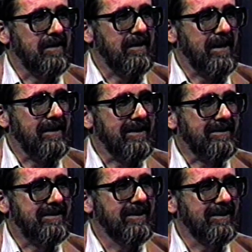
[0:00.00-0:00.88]
And I
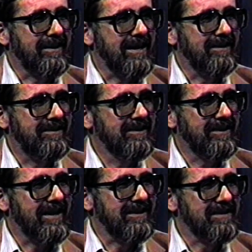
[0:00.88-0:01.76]
think
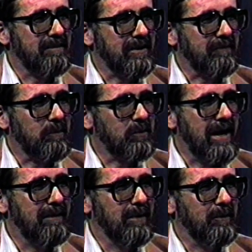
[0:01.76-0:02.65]
Tillich had something of a
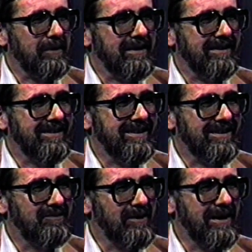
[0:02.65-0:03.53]
problem with
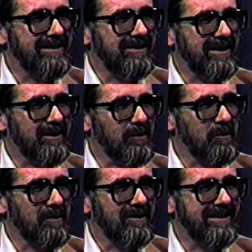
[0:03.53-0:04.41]
the phrase "the inner
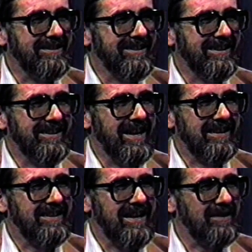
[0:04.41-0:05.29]
word." He said
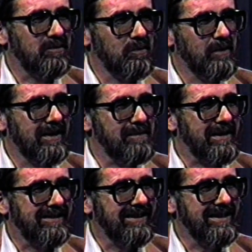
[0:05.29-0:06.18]
that that's really
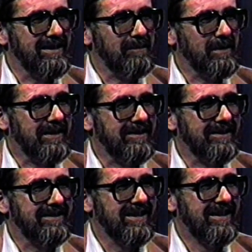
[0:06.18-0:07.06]
misleading
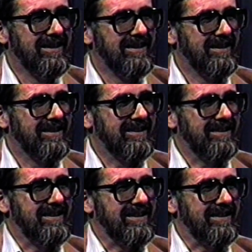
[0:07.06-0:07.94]
because
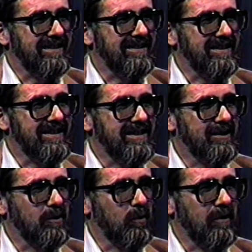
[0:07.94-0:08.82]
the
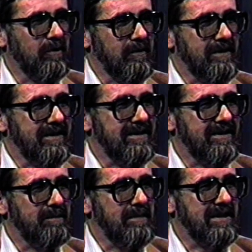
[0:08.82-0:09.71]
inner word or the
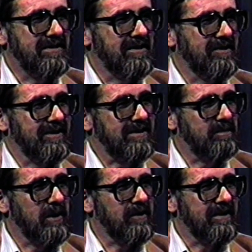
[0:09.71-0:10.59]
mystical
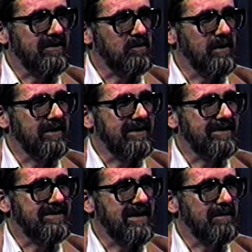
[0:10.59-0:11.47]
experience really
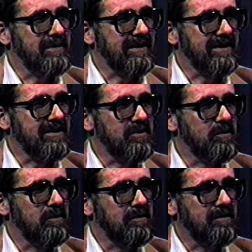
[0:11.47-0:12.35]
is something that
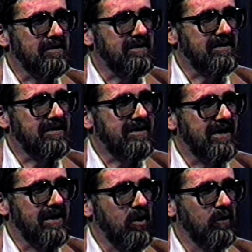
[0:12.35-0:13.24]
you
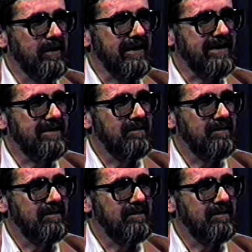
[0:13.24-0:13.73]
can only